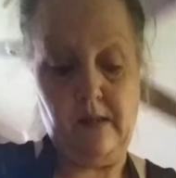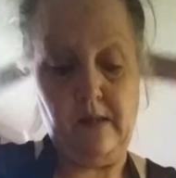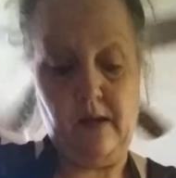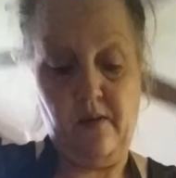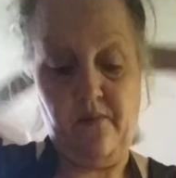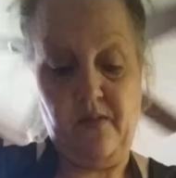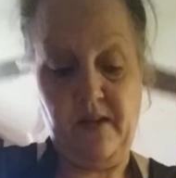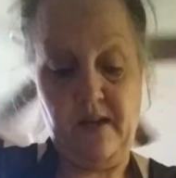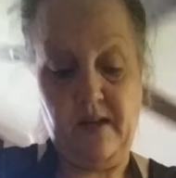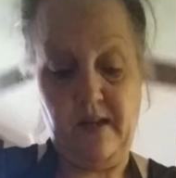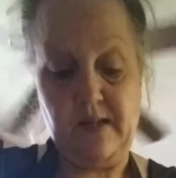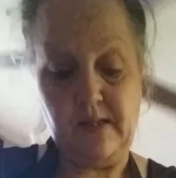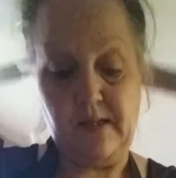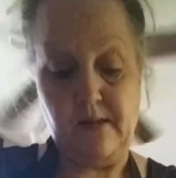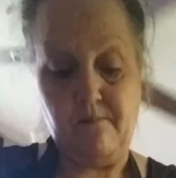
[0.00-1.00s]
love
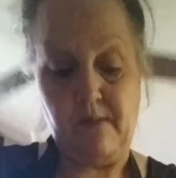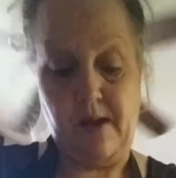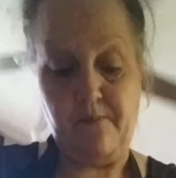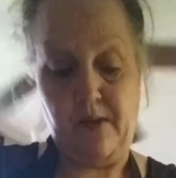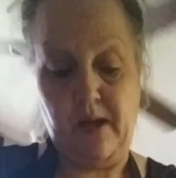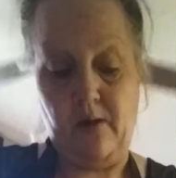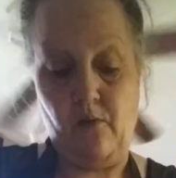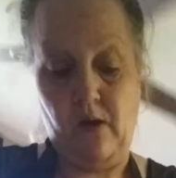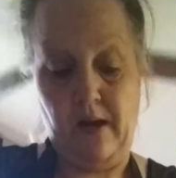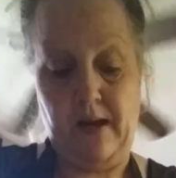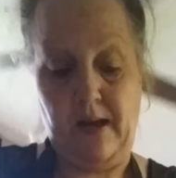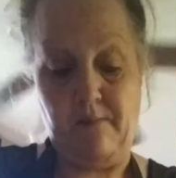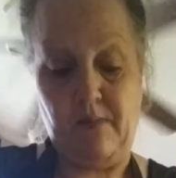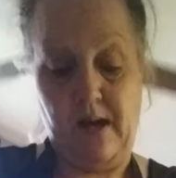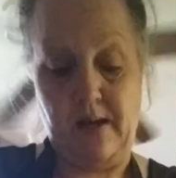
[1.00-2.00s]
this. My big one,
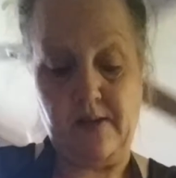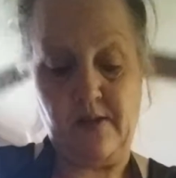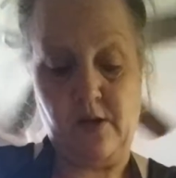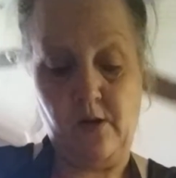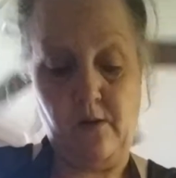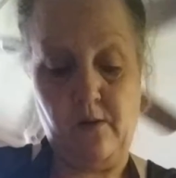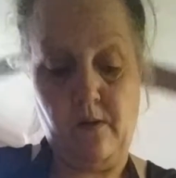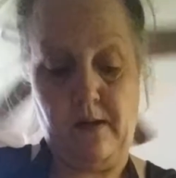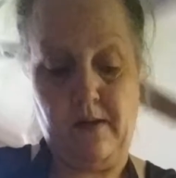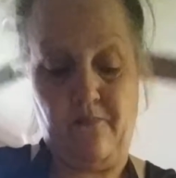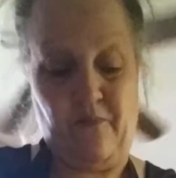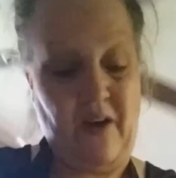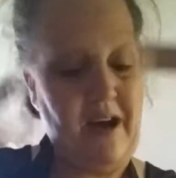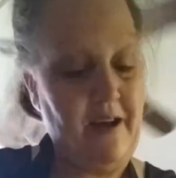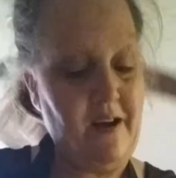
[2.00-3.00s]
I'm not too
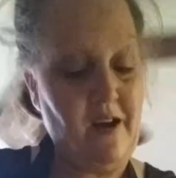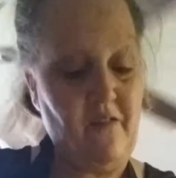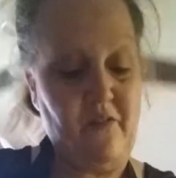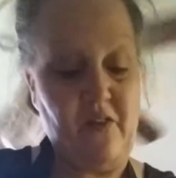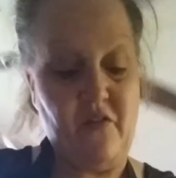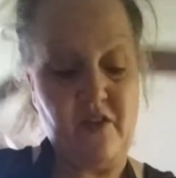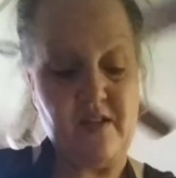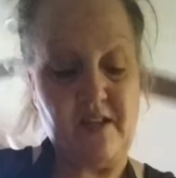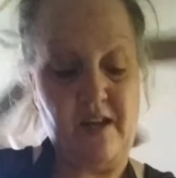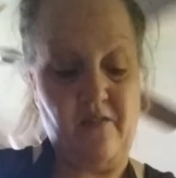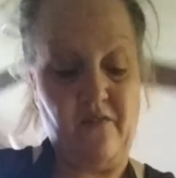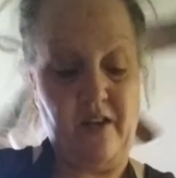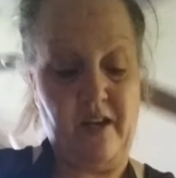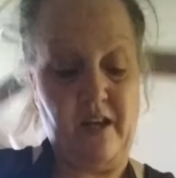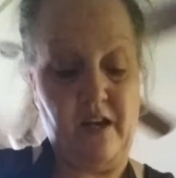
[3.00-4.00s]
fond of. If you've seen a
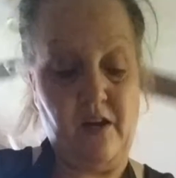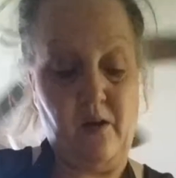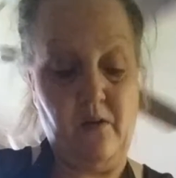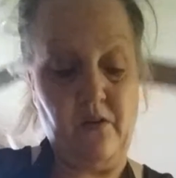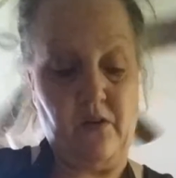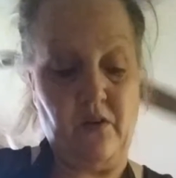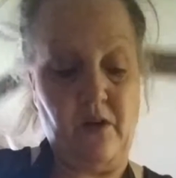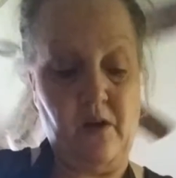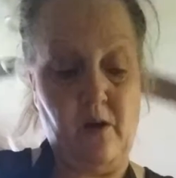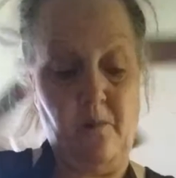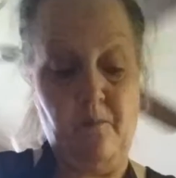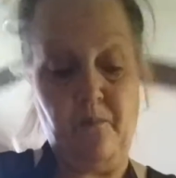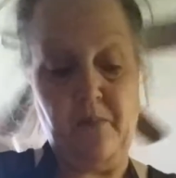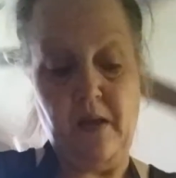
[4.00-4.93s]
video, you'll know.